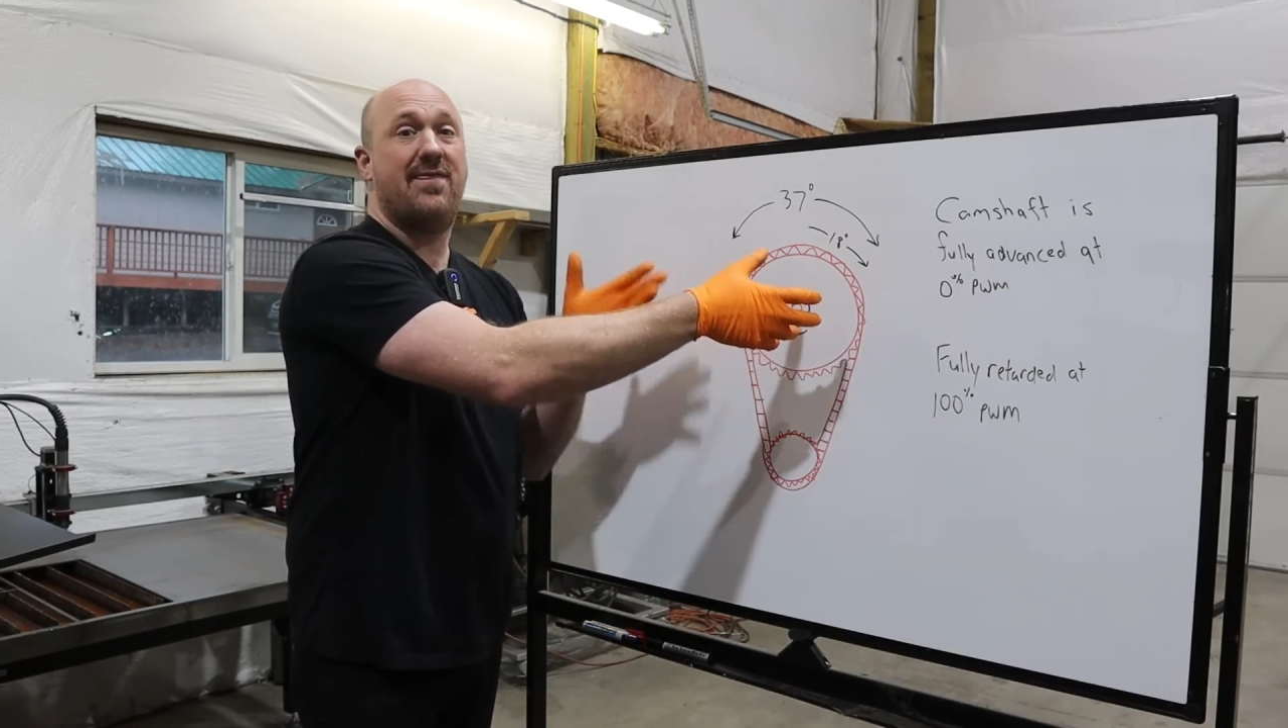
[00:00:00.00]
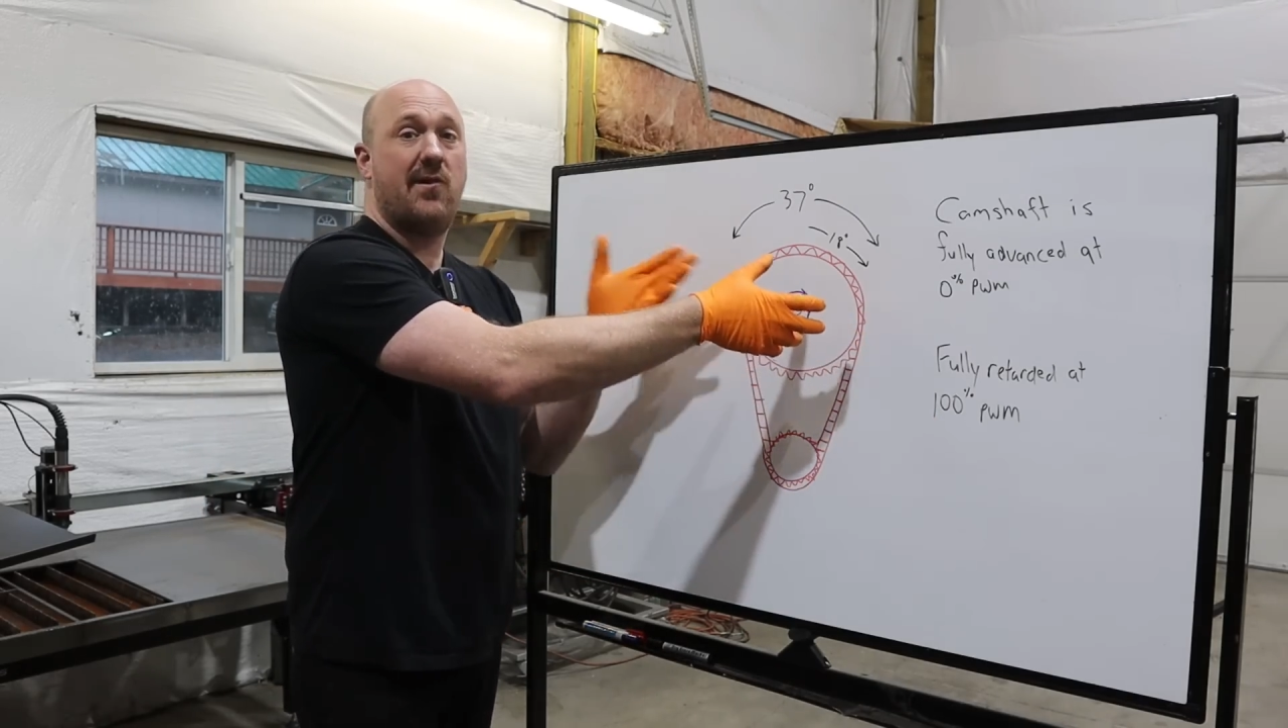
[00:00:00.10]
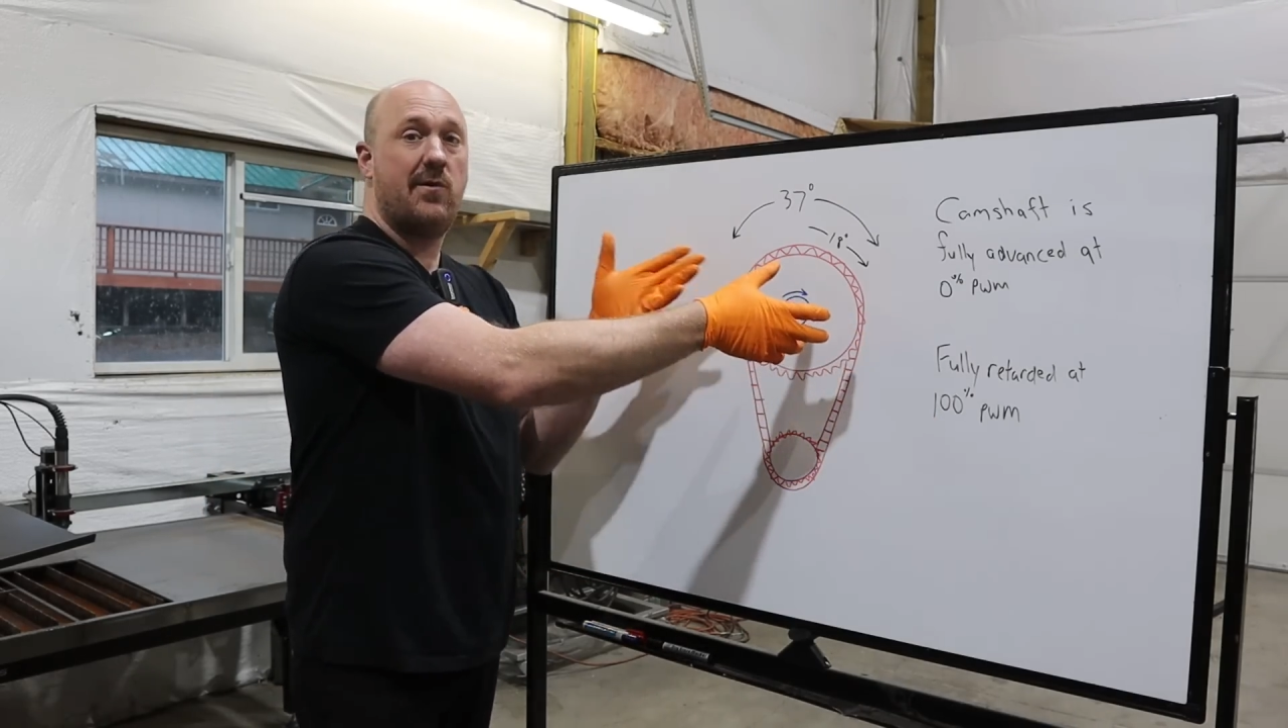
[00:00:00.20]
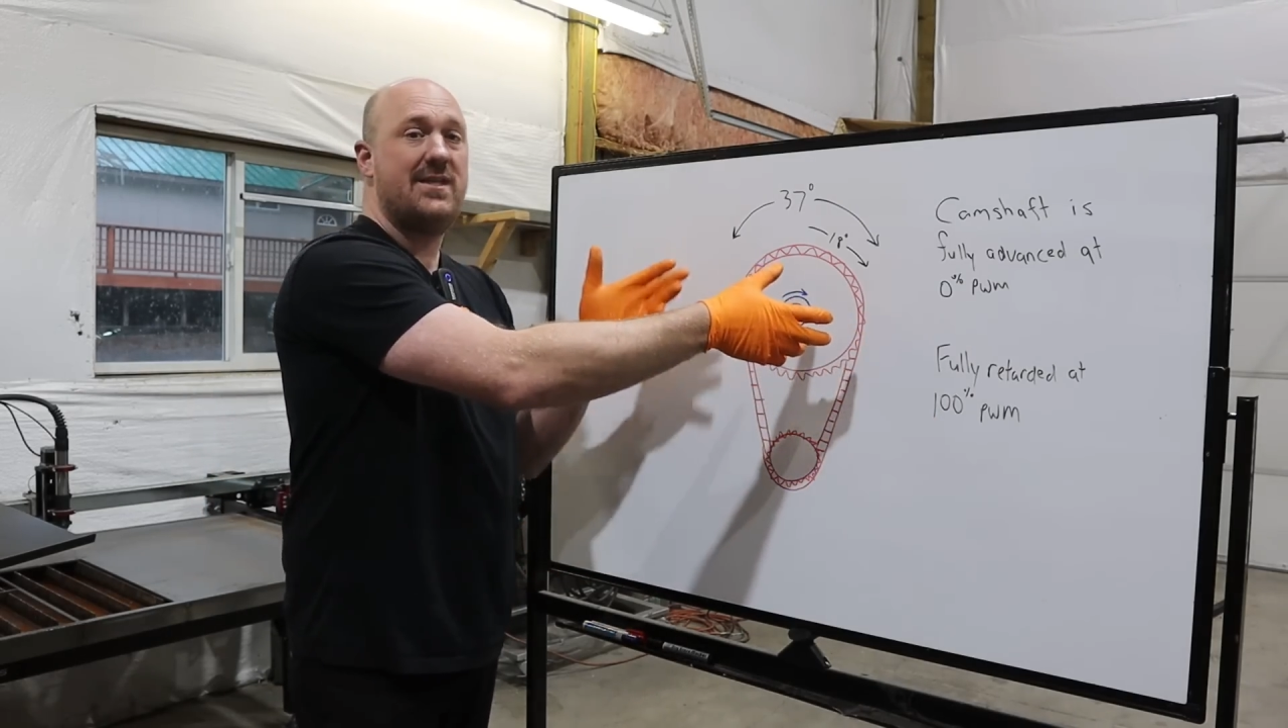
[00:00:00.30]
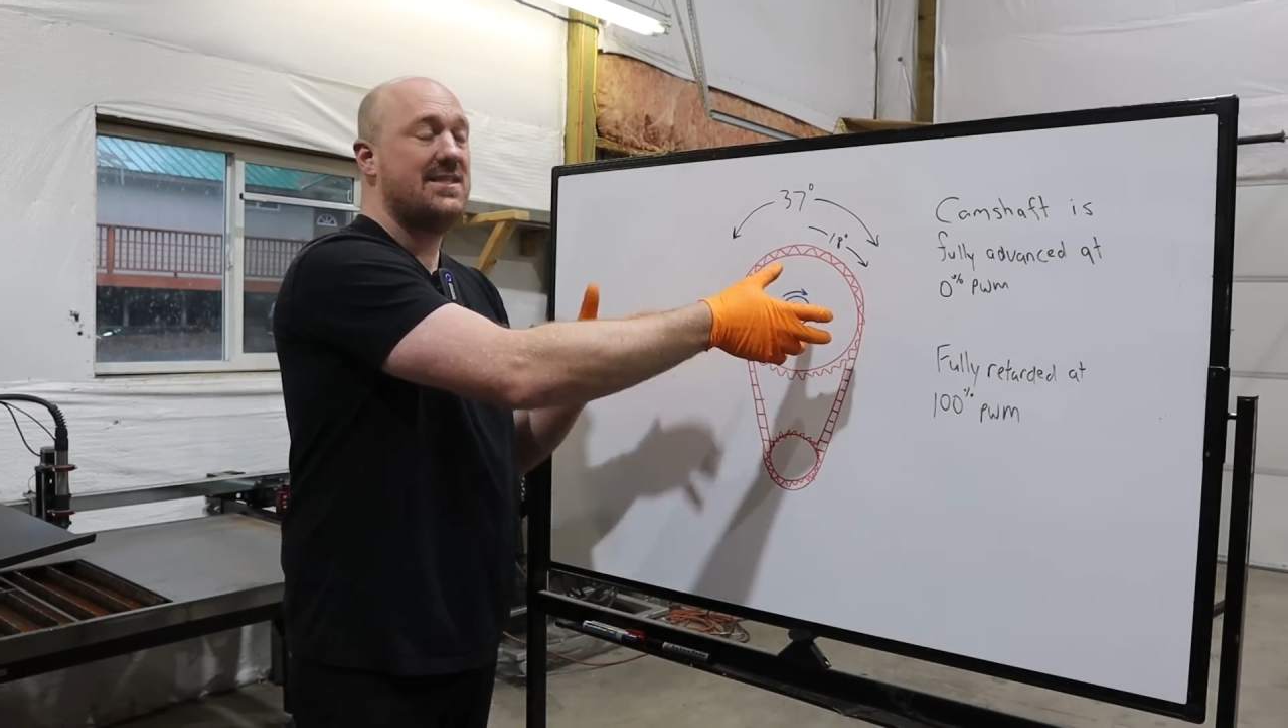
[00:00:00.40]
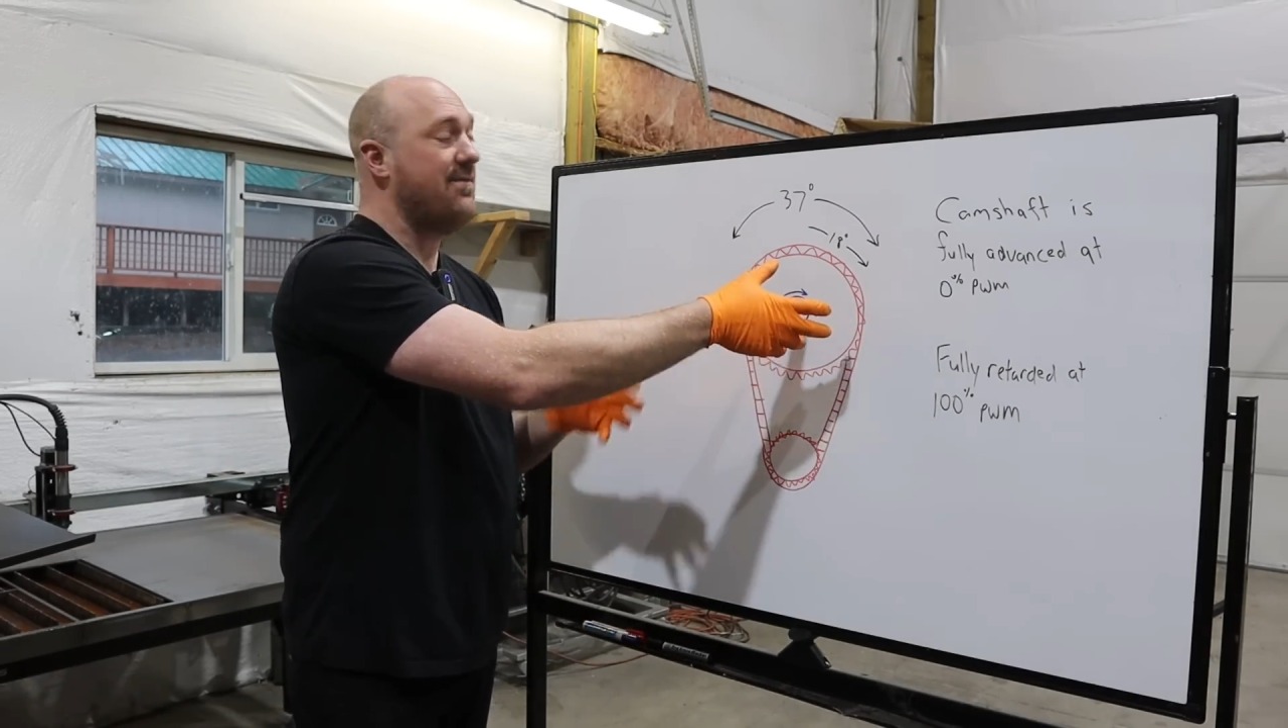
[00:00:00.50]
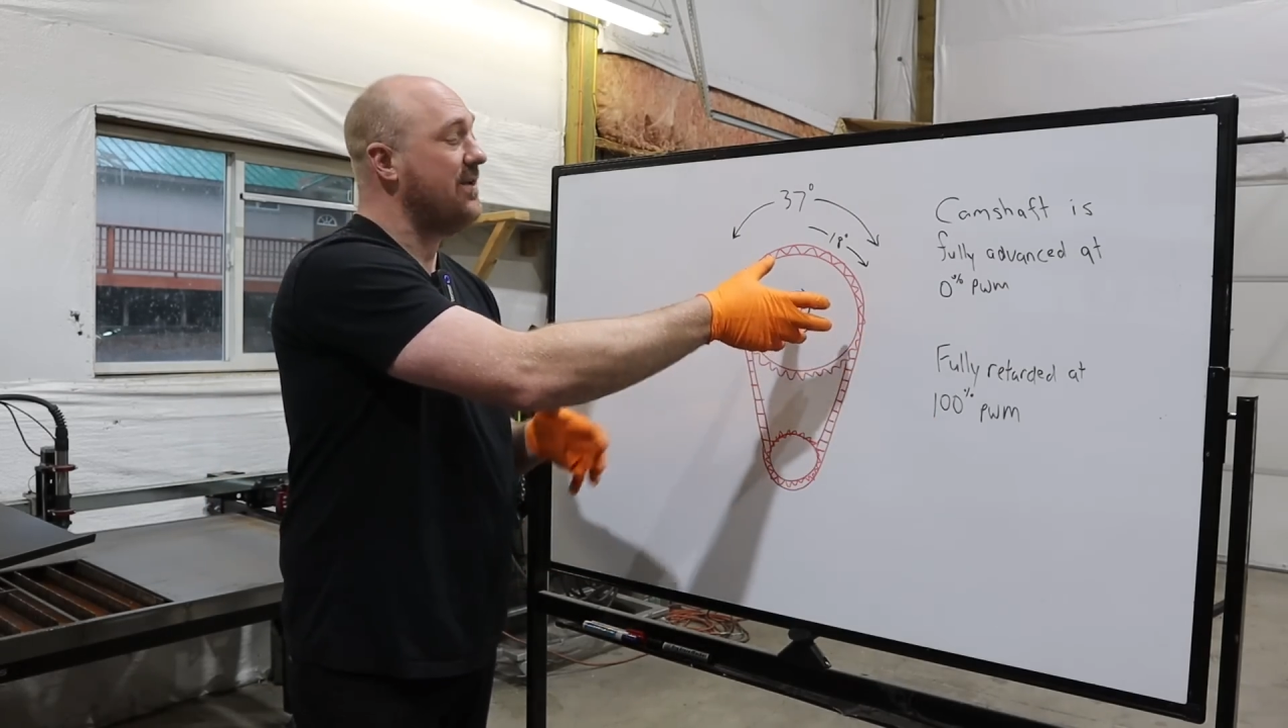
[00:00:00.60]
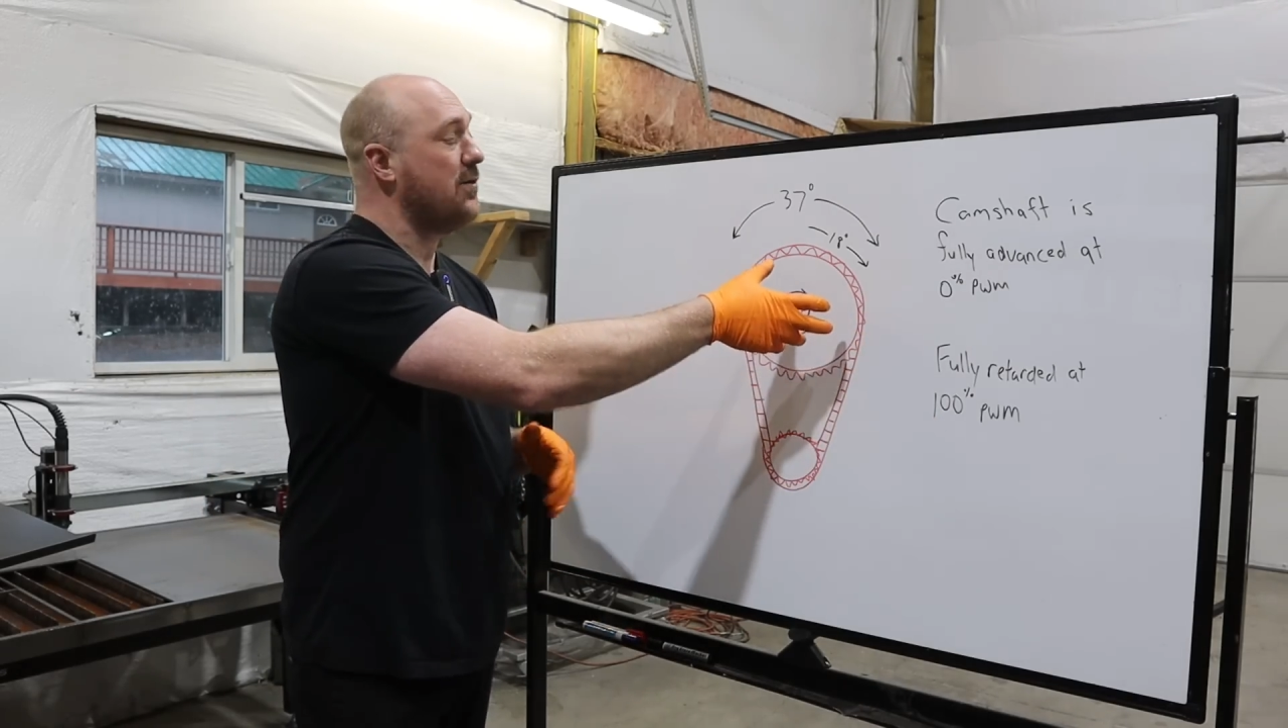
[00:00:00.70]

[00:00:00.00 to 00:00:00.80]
37